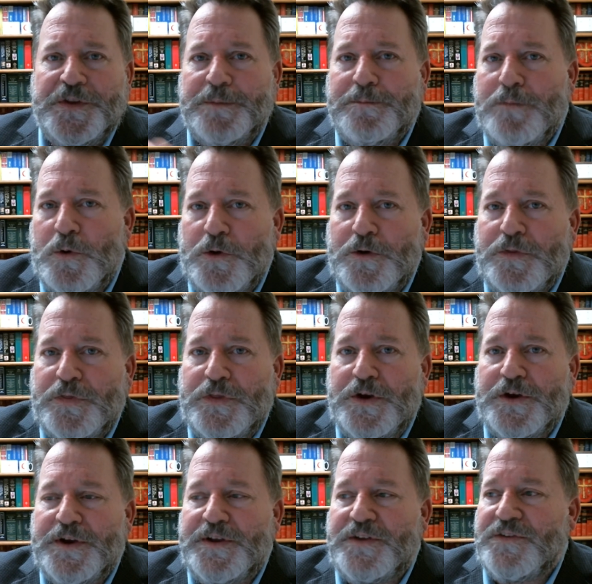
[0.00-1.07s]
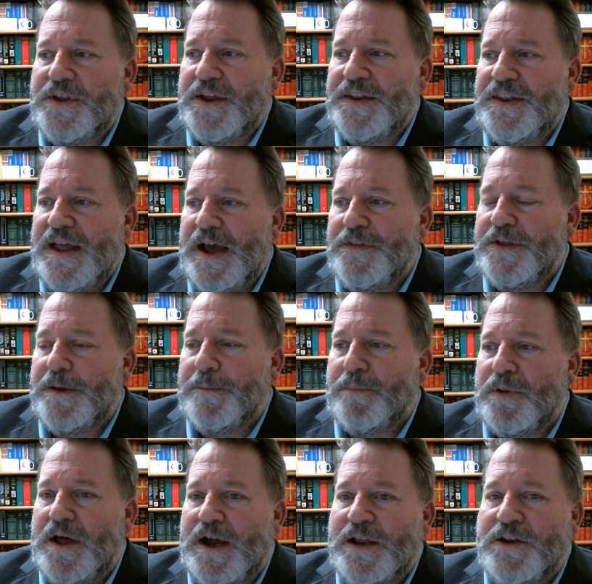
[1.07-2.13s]
the moral theories and how they
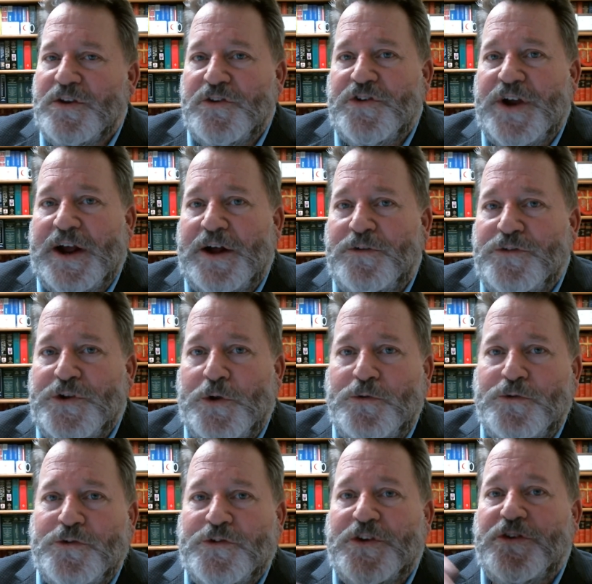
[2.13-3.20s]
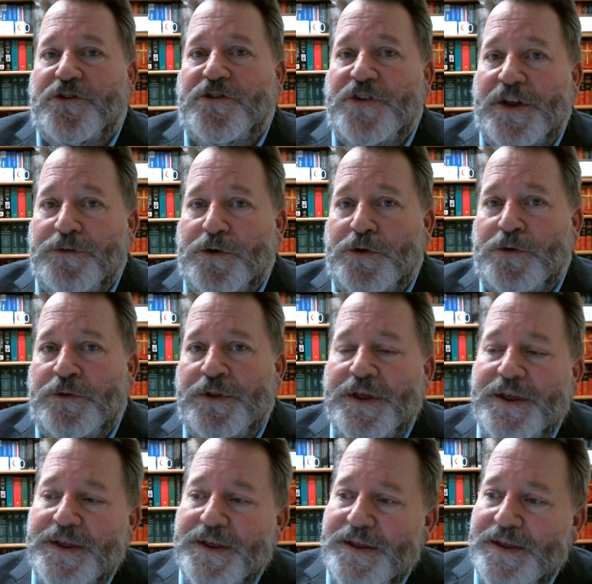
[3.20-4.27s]
apply to child soldiers in general,